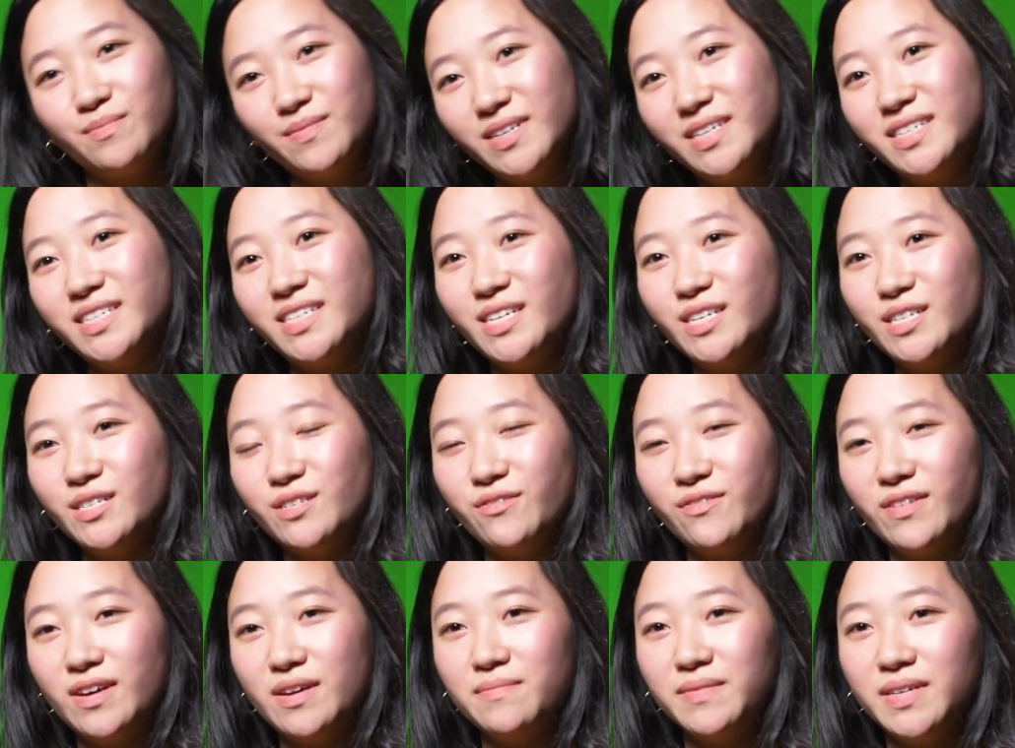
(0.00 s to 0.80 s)
me into
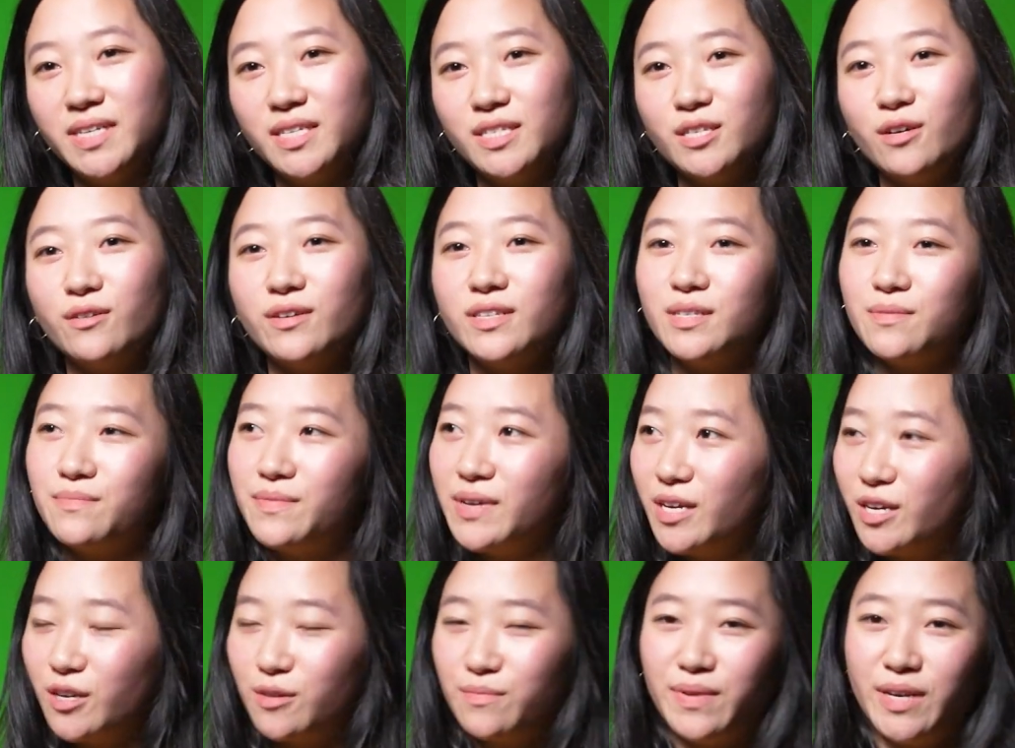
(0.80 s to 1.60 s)
his family. So it's a
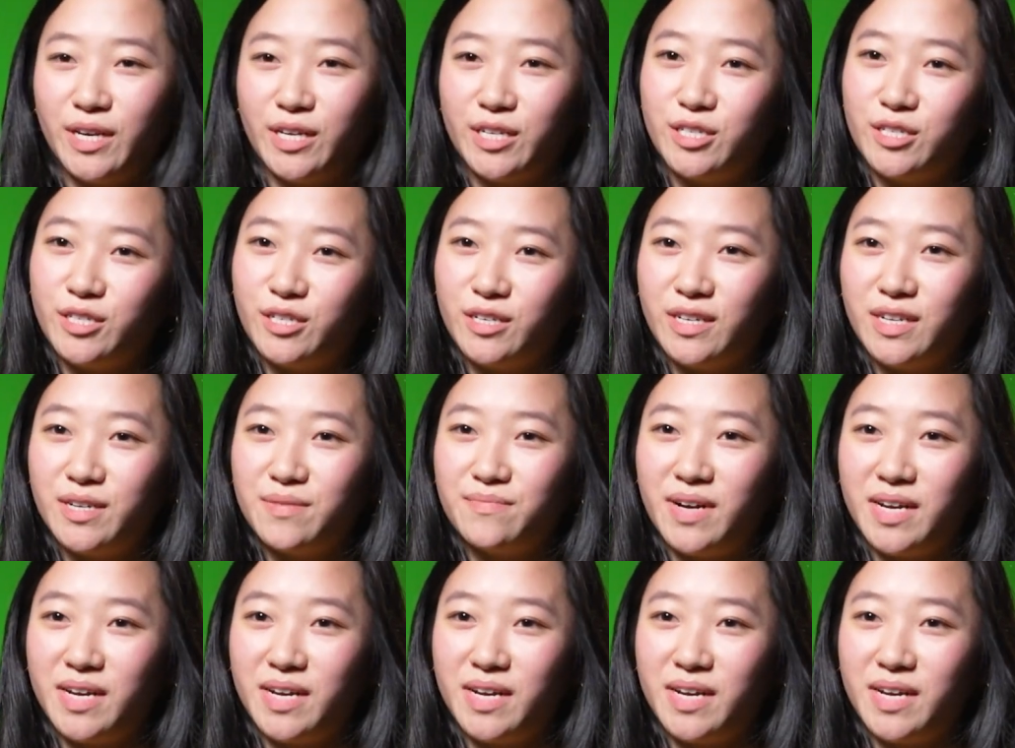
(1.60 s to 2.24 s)
bigger picture in